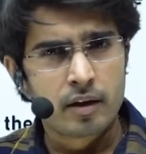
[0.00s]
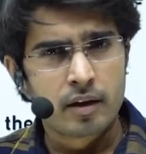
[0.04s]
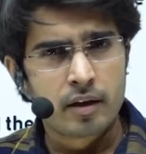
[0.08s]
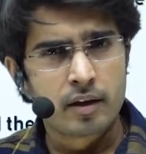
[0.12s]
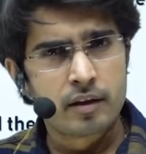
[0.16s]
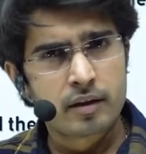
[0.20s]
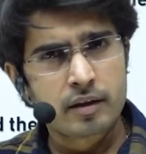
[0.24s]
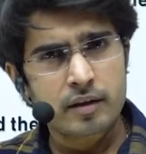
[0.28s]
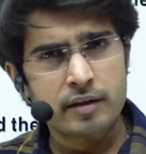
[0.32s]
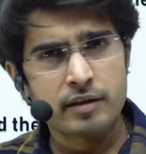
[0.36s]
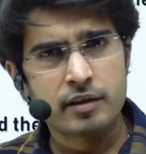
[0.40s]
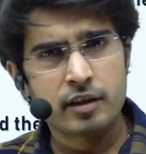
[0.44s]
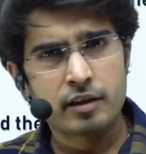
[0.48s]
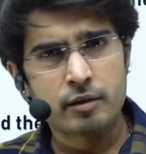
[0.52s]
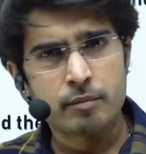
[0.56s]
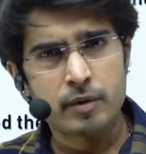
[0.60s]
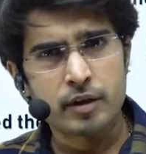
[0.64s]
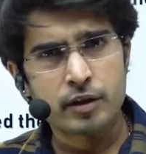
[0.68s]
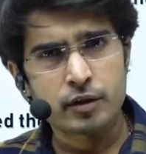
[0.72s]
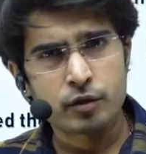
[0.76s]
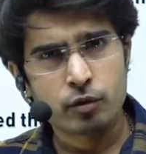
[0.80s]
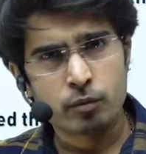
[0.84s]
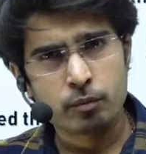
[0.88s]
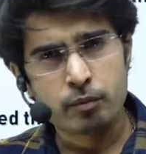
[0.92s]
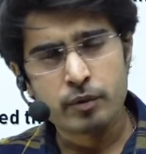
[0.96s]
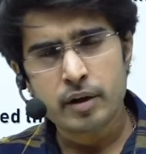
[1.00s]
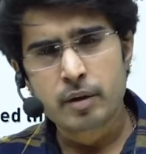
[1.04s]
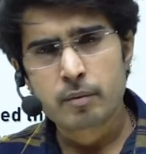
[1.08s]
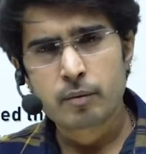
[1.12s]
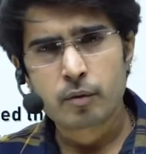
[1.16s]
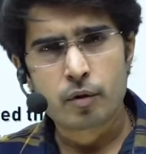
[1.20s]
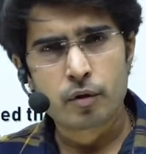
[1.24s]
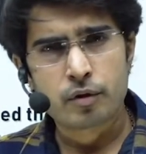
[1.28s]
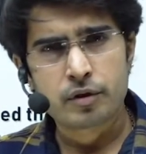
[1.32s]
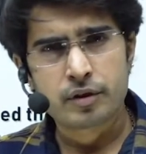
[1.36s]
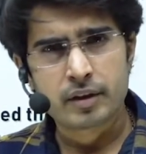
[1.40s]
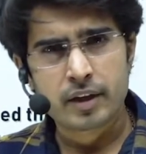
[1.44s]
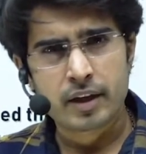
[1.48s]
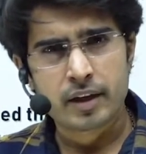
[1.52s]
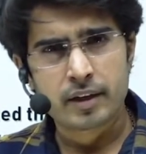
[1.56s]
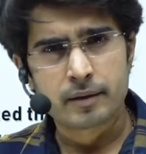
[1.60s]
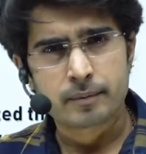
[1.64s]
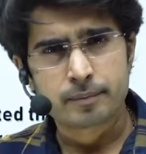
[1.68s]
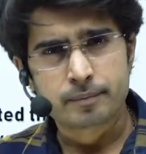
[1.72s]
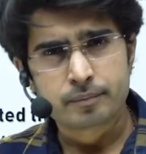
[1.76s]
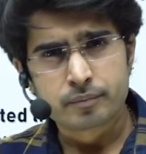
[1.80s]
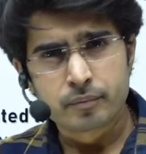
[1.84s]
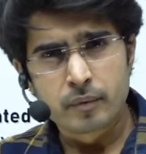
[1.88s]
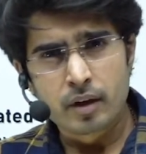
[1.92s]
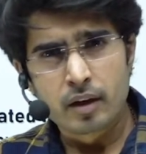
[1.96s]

In this judgment, Supreme Court said